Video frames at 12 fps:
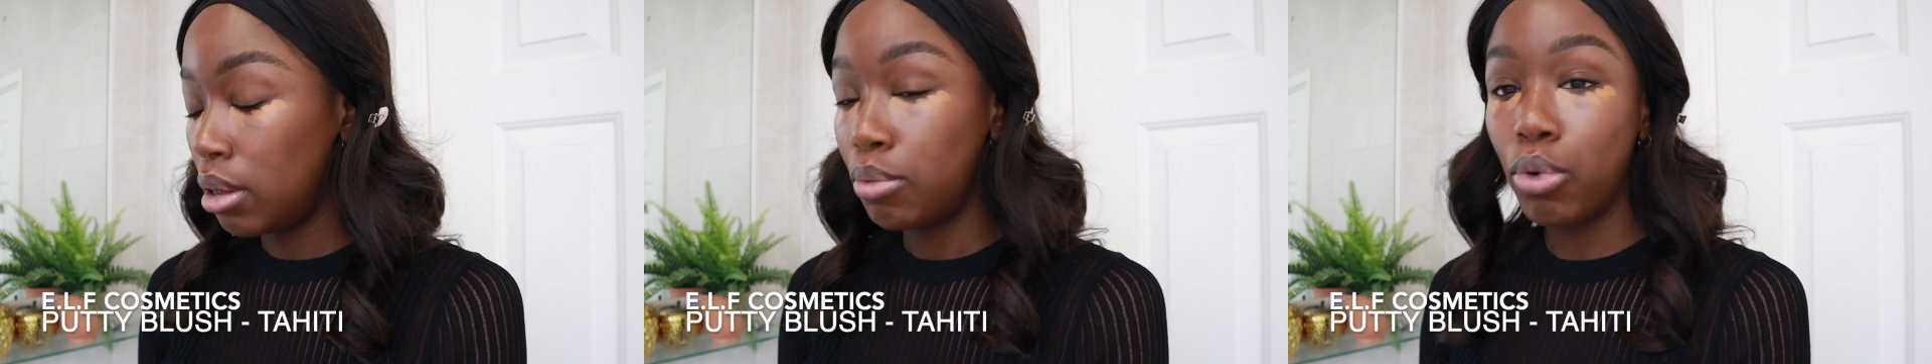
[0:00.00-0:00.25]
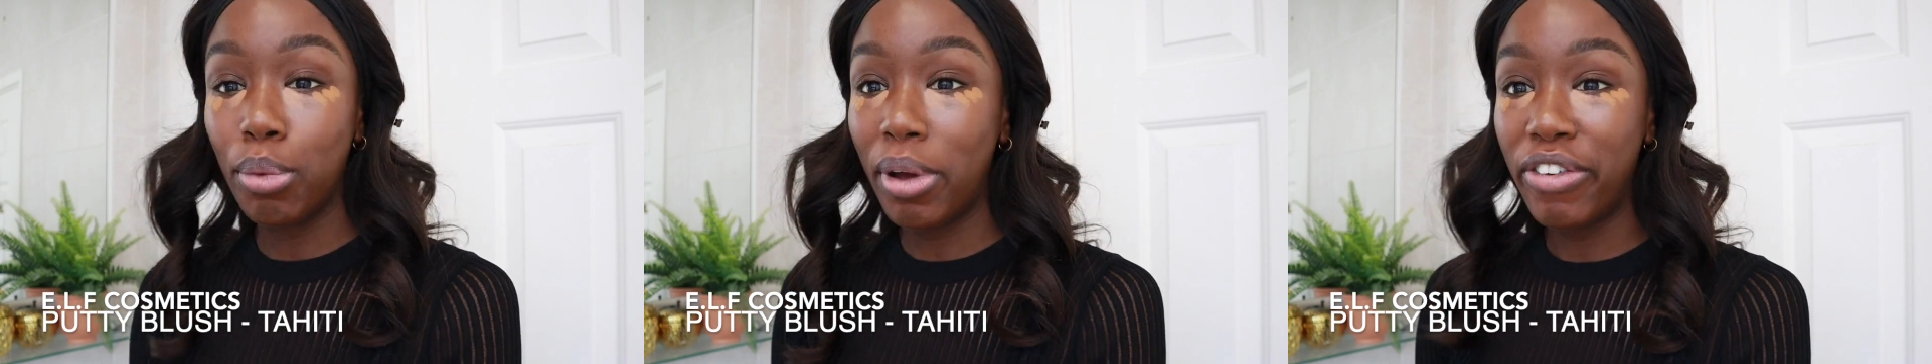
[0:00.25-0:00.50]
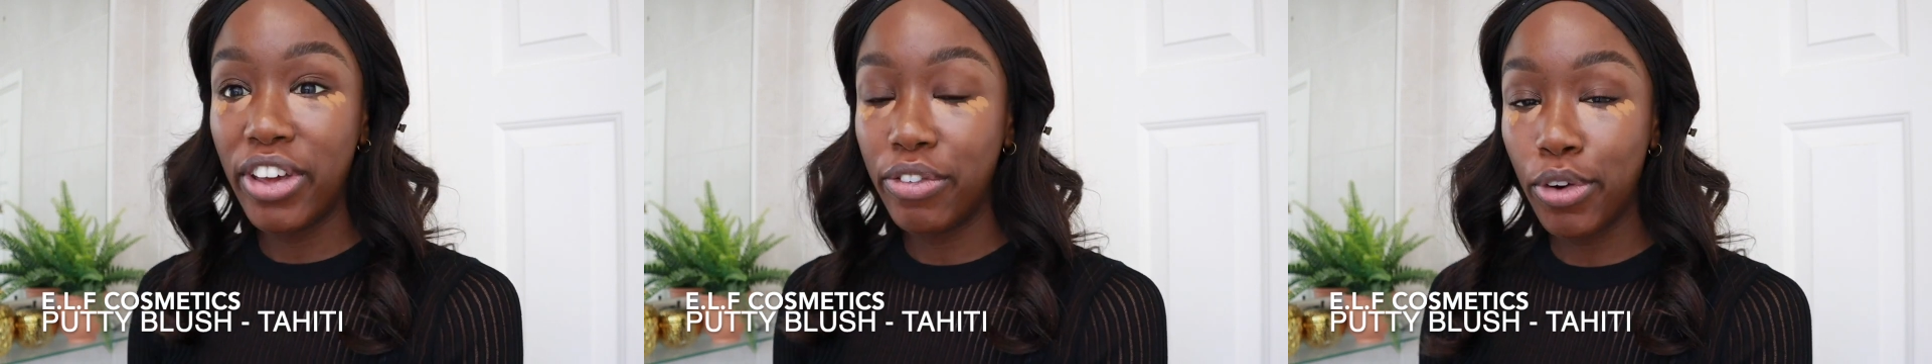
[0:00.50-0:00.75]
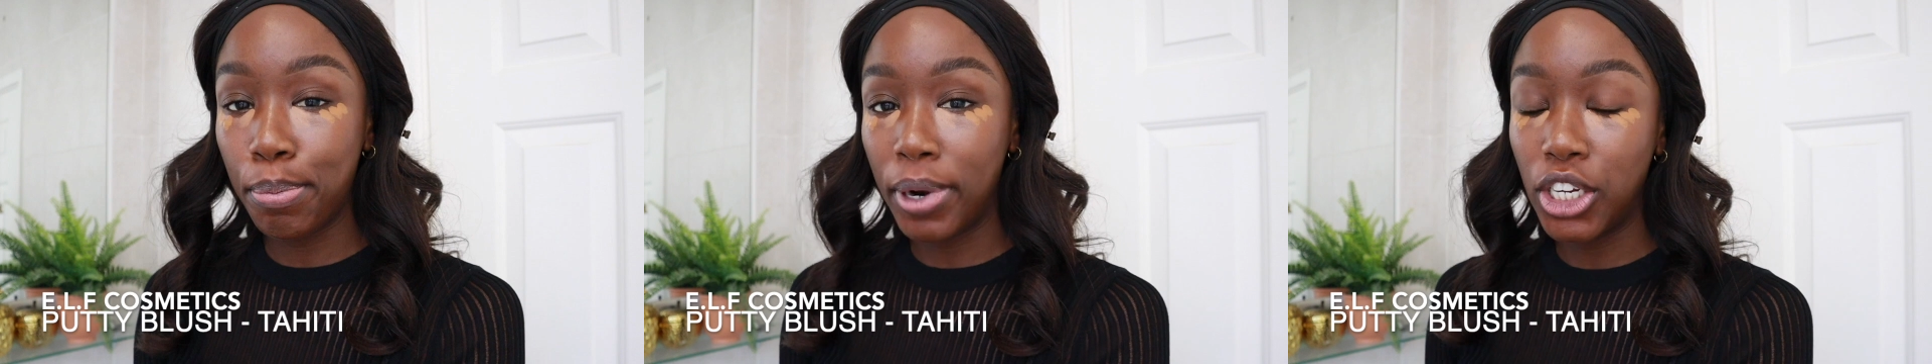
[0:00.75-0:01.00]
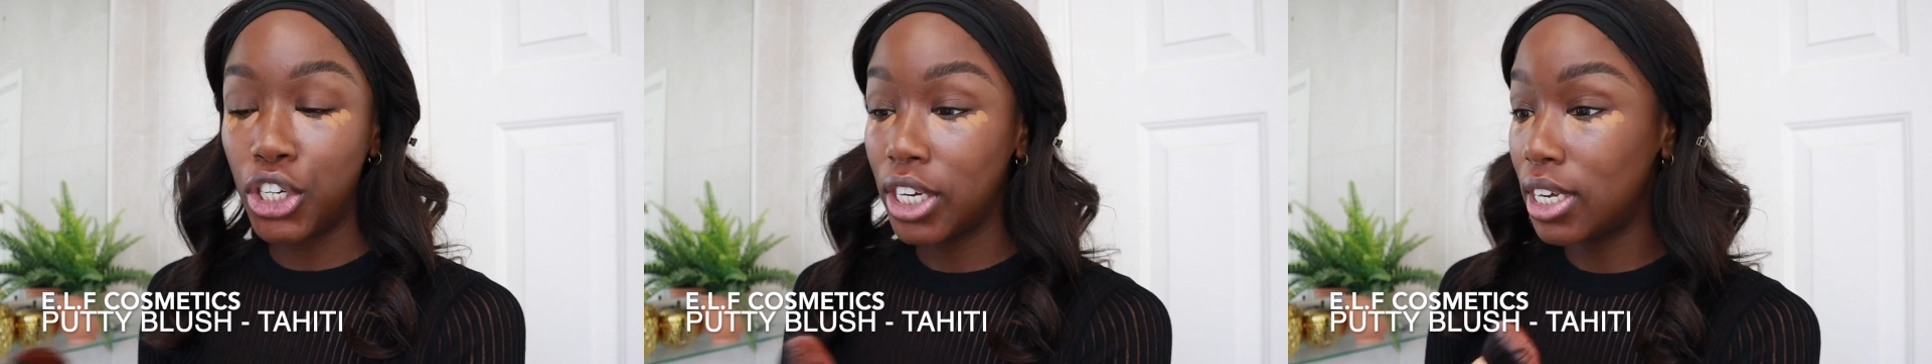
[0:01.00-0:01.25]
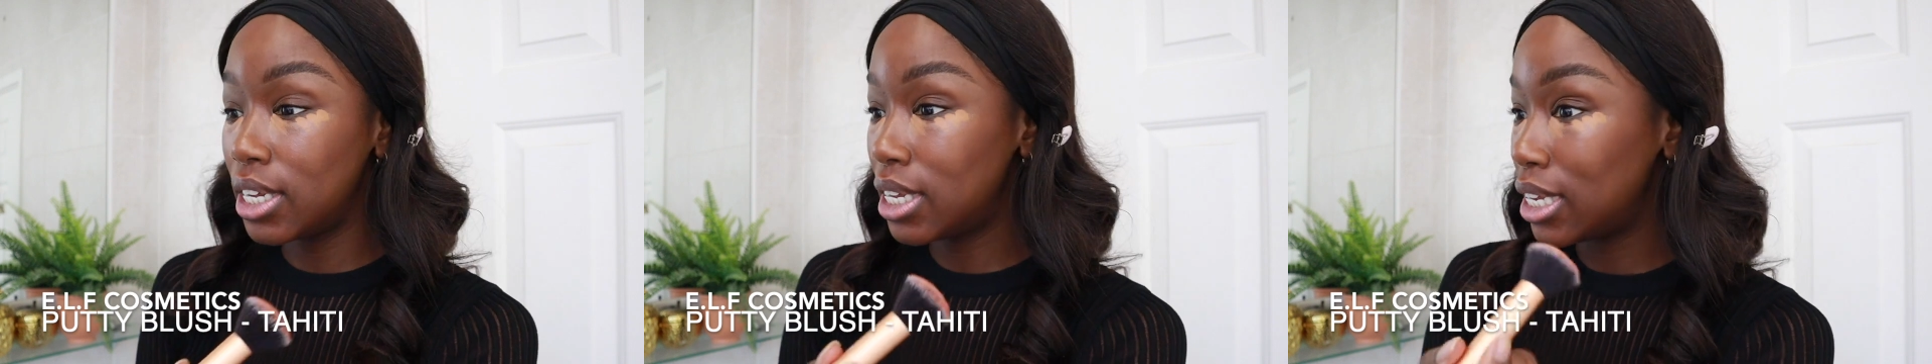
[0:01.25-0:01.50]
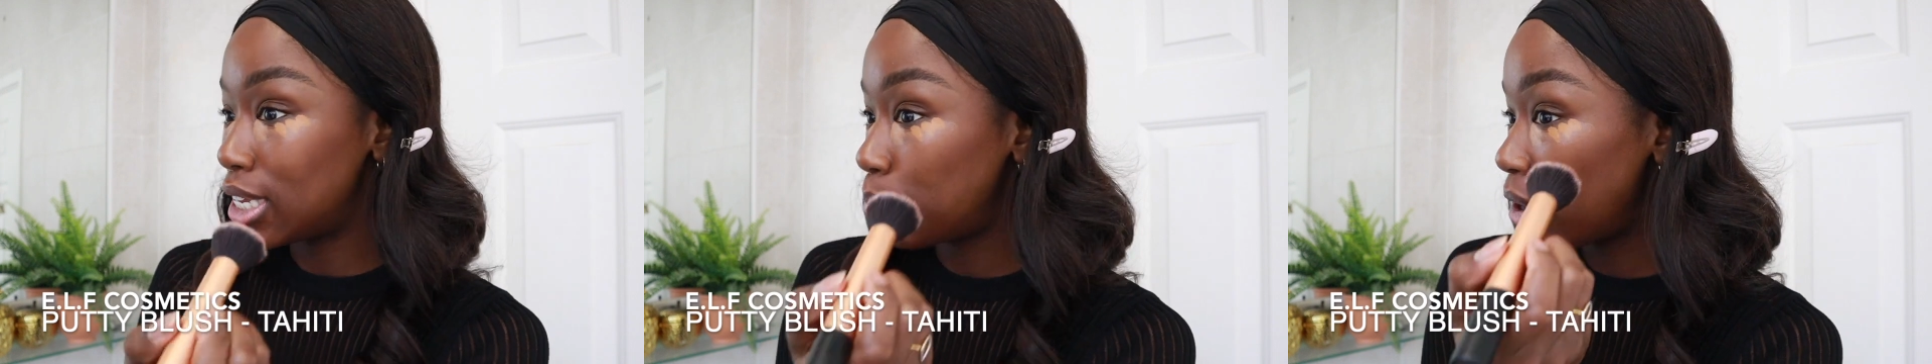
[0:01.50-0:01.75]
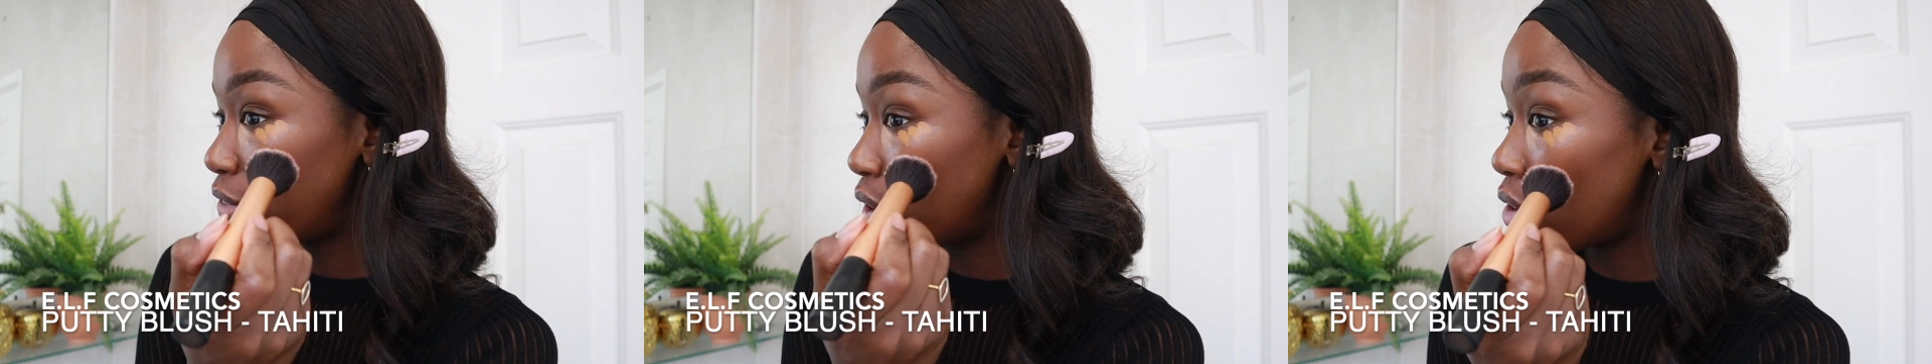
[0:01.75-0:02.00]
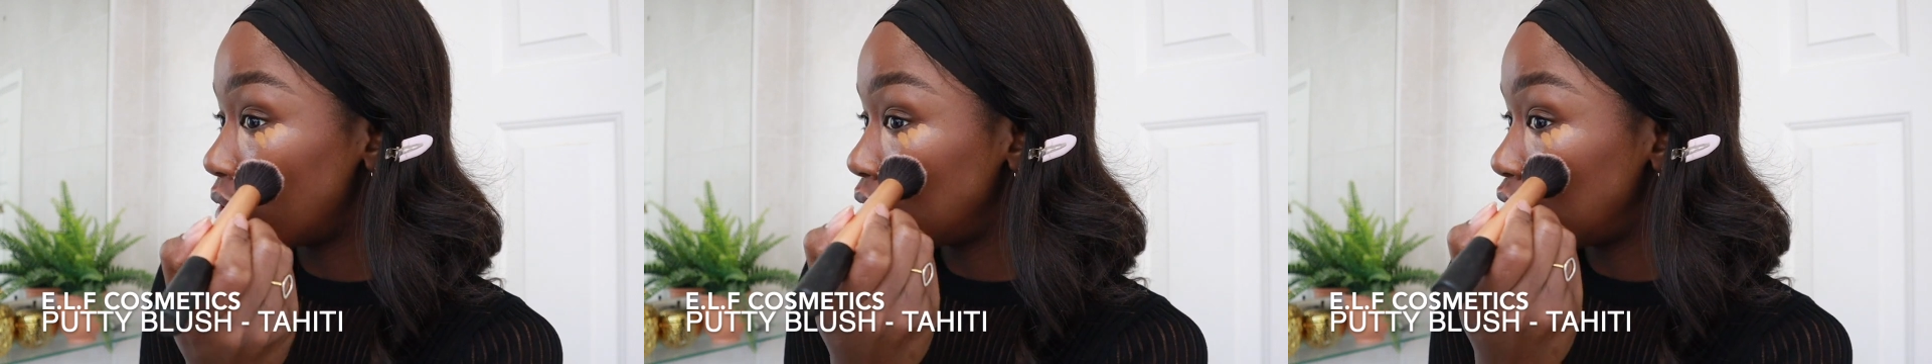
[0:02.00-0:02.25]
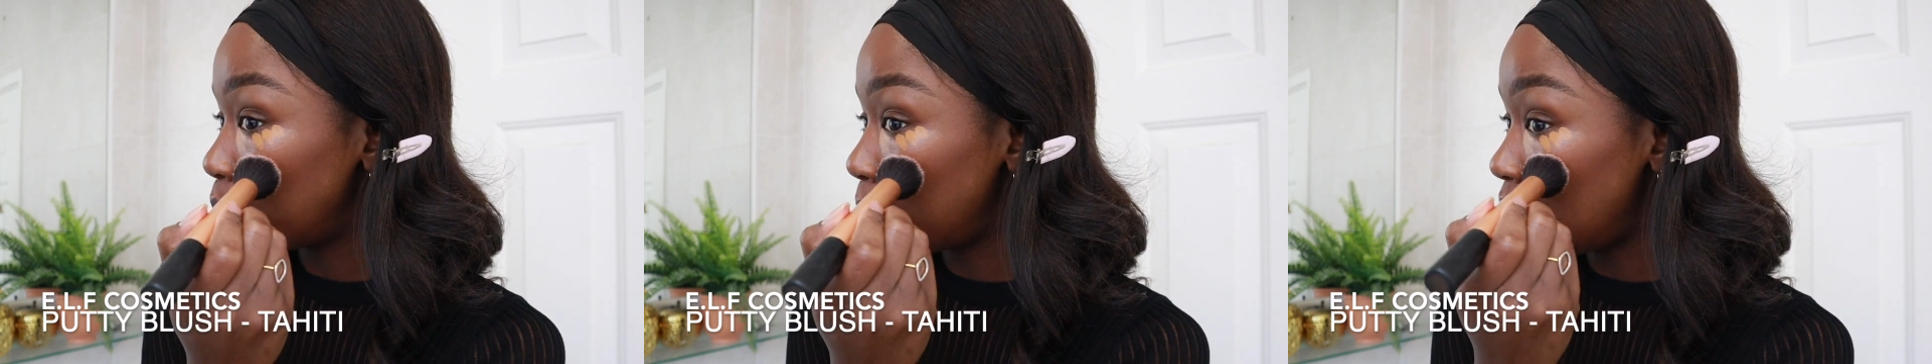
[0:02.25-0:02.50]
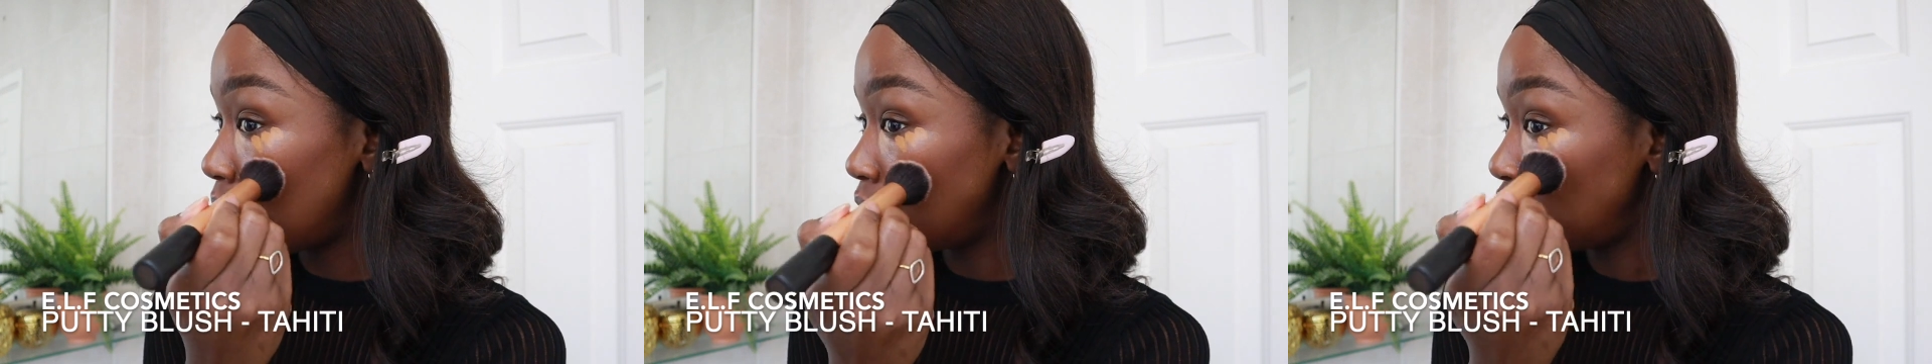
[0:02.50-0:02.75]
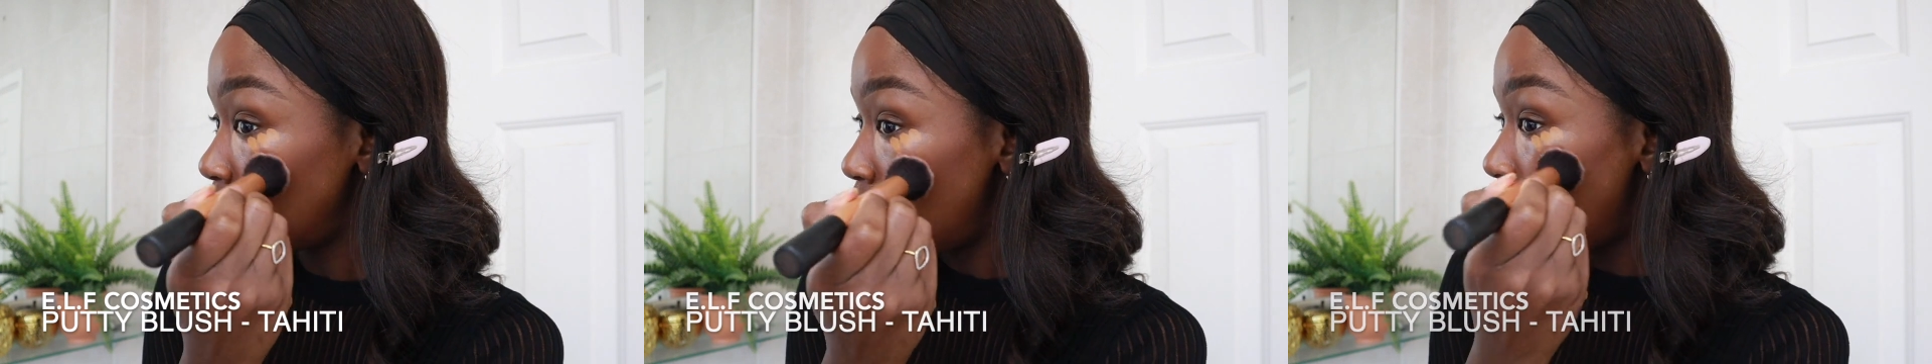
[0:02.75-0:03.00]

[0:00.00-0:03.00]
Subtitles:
One of my favourite blushes. It's a bit of an orangey blush.